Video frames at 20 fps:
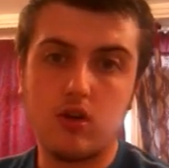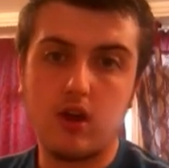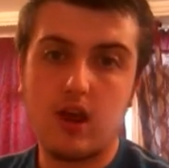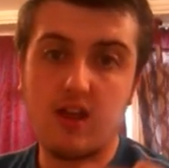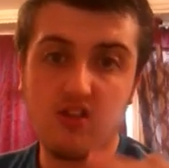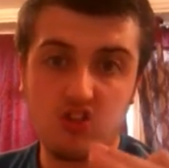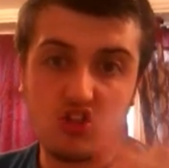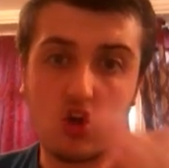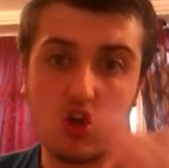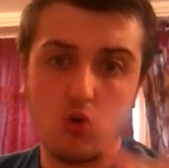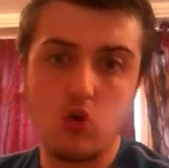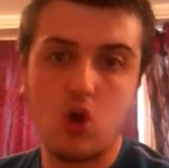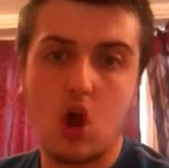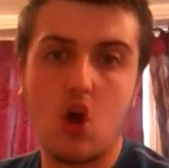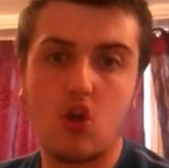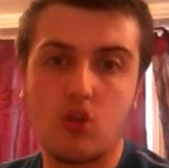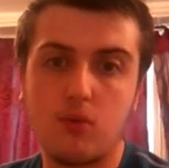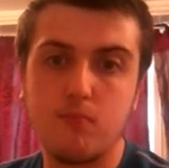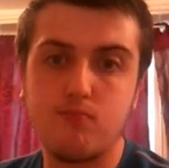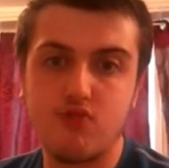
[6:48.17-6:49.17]
in 2
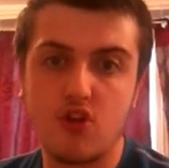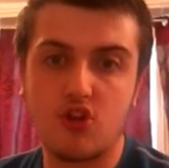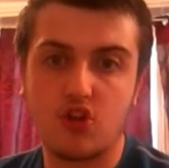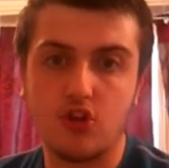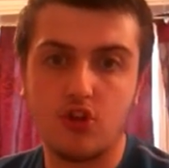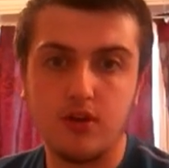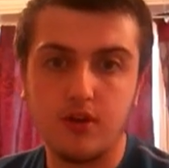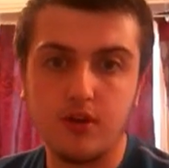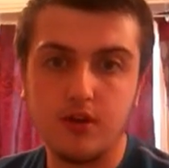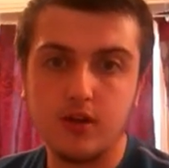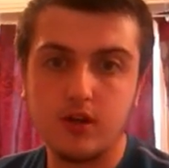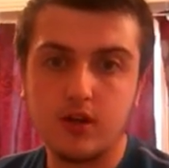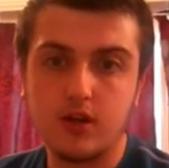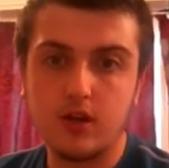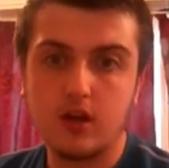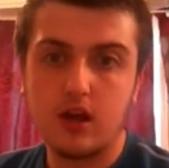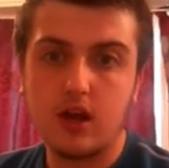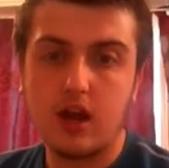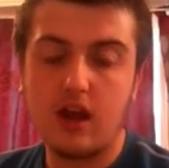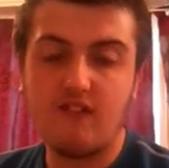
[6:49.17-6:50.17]
years in prison
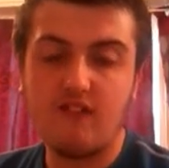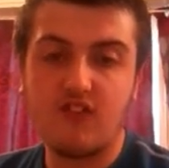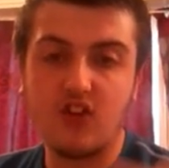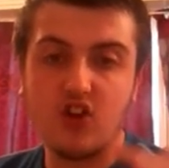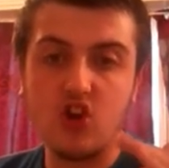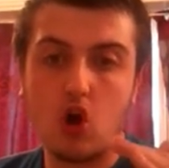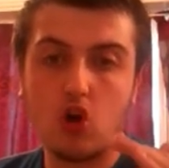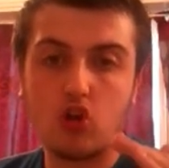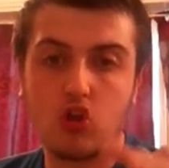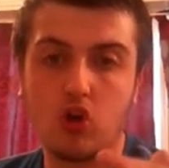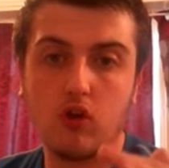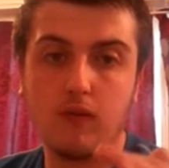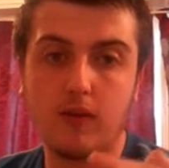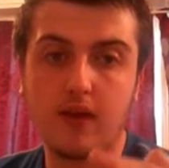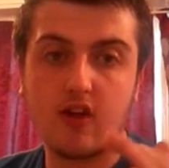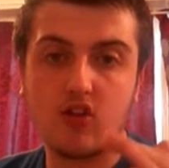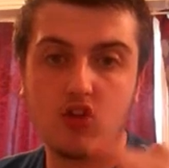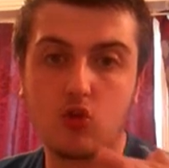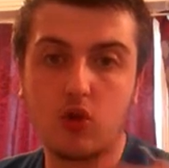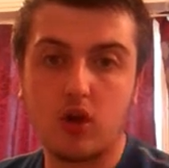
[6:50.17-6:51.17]
if you're not over
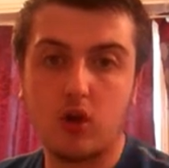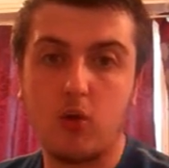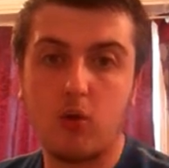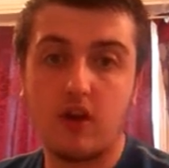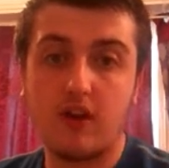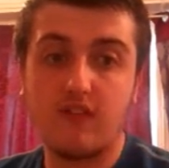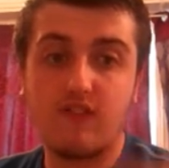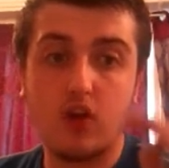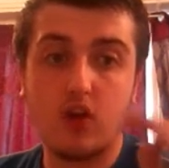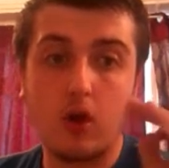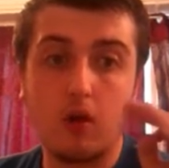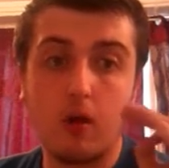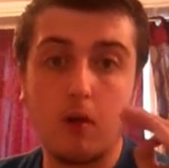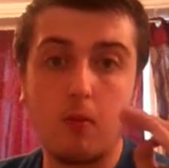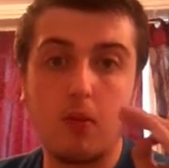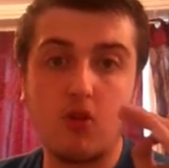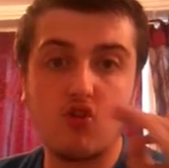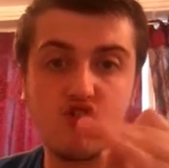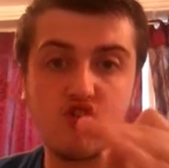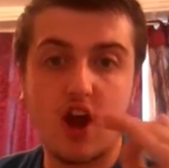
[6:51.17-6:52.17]
the age of 21.
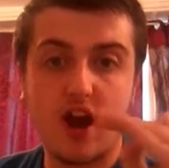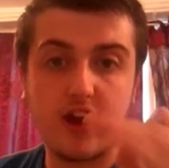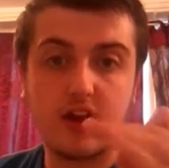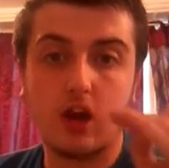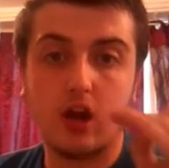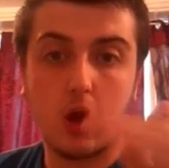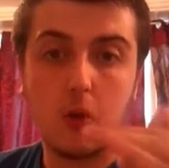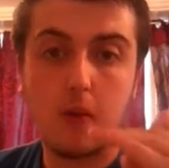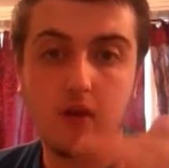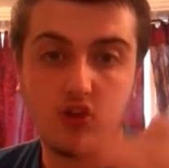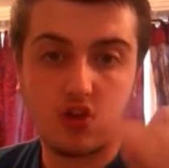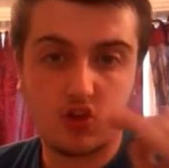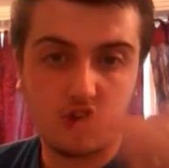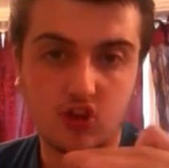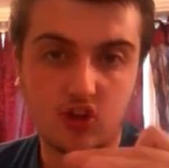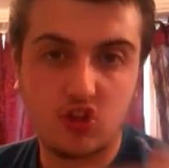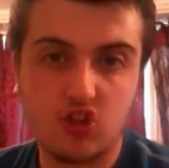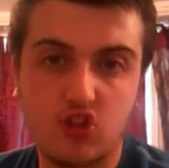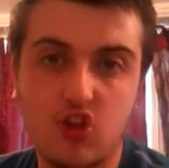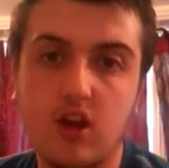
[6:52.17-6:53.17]
If they try to lower it to
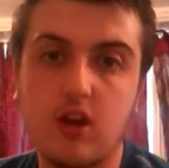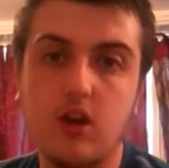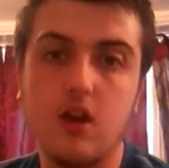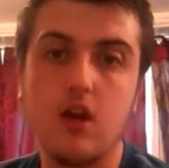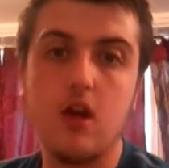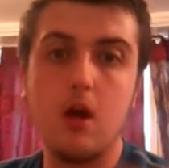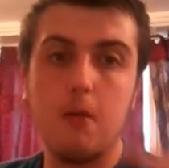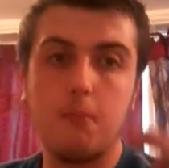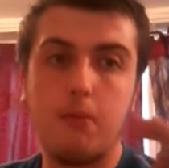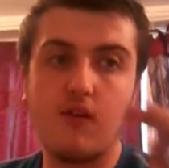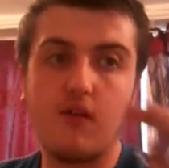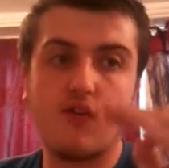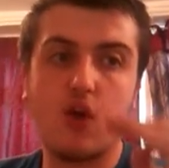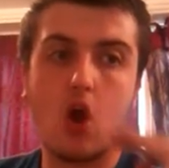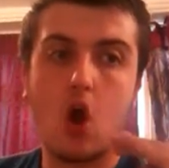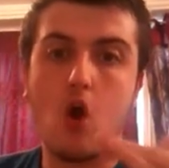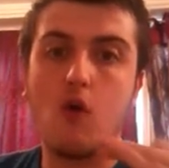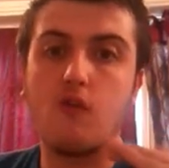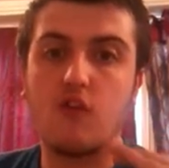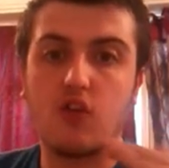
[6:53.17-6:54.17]
16, but if
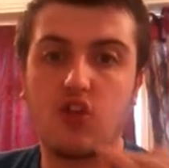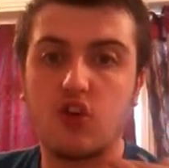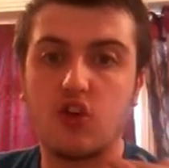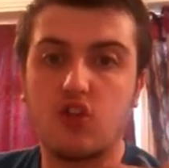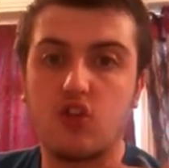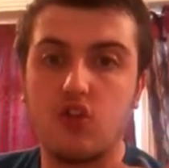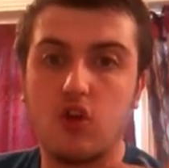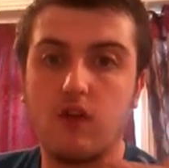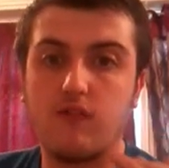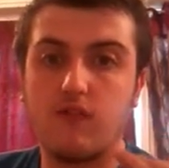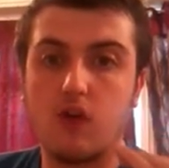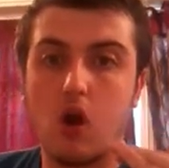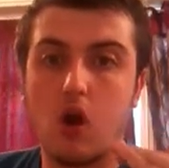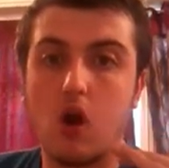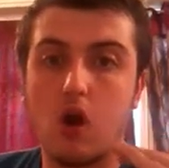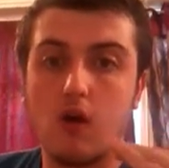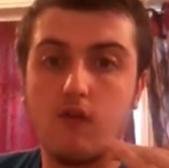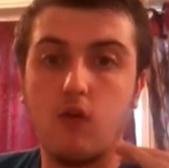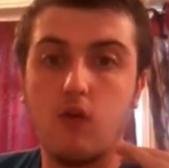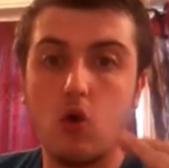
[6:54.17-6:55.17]
you're under
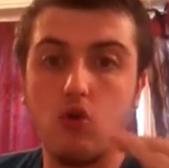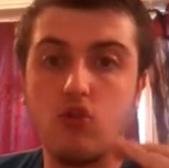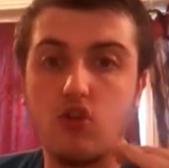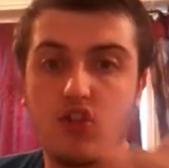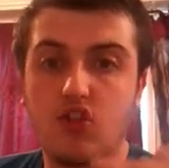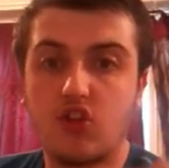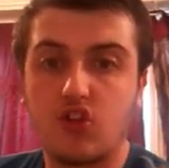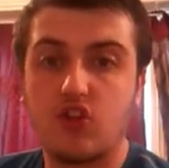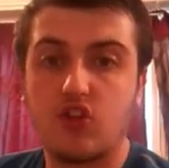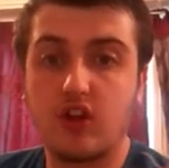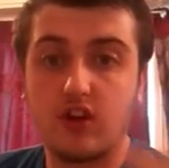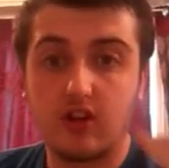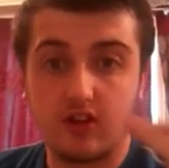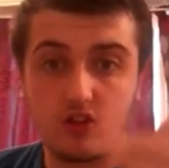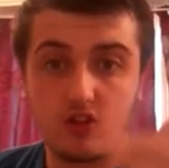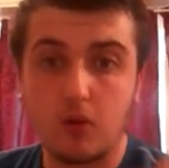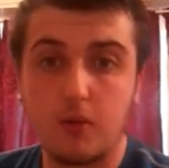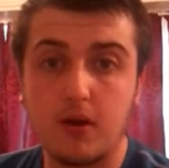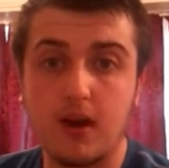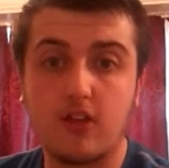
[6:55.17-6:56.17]
16 and you're
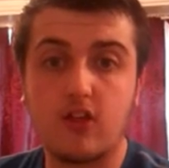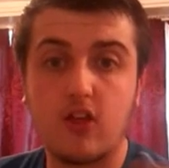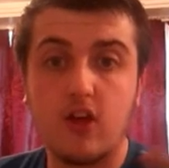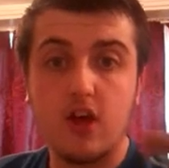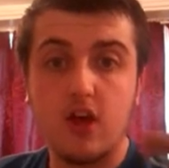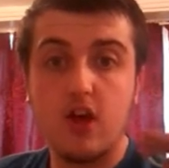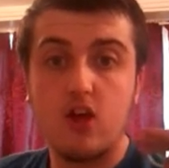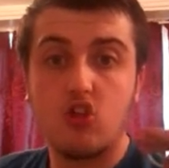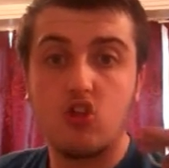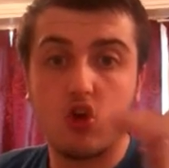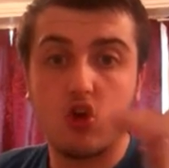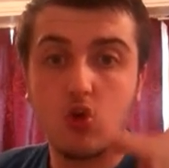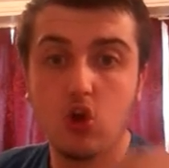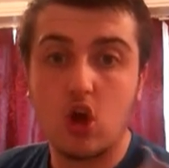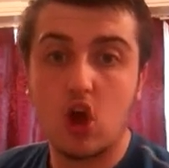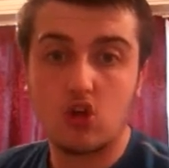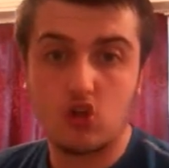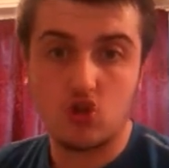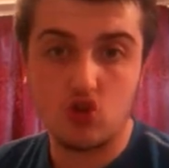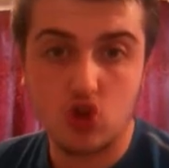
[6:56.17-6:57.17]
doing it, 2
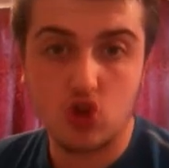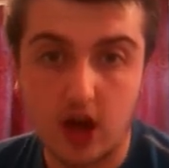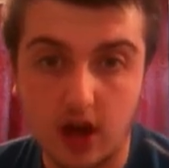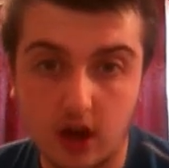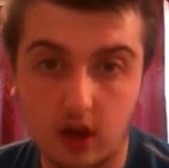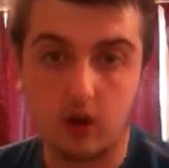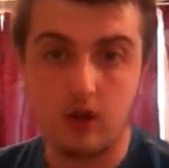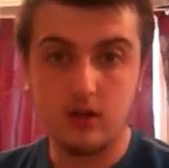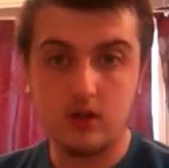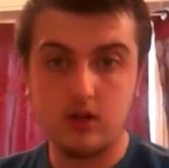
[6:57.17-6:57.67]
years in jail.